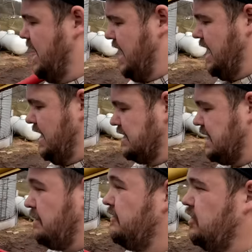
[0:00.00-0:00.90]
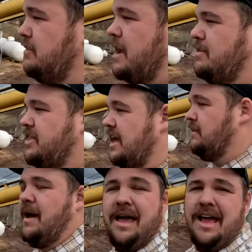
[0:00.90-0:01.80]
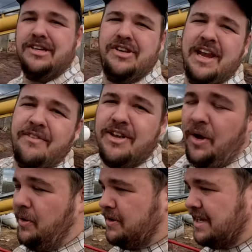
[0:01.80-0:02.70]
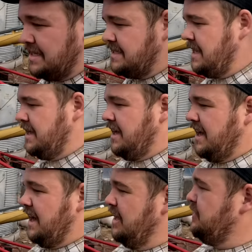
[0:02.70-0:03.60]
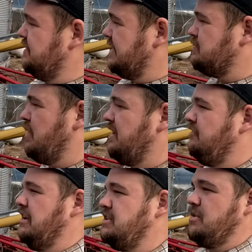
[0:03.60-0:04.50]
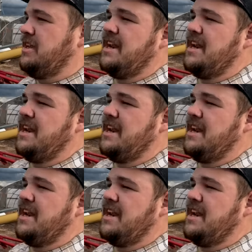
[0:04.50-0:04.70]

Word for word: And uh, some of you might be thinking, "Well, Angie, you never told us uh, you were this big fisherman.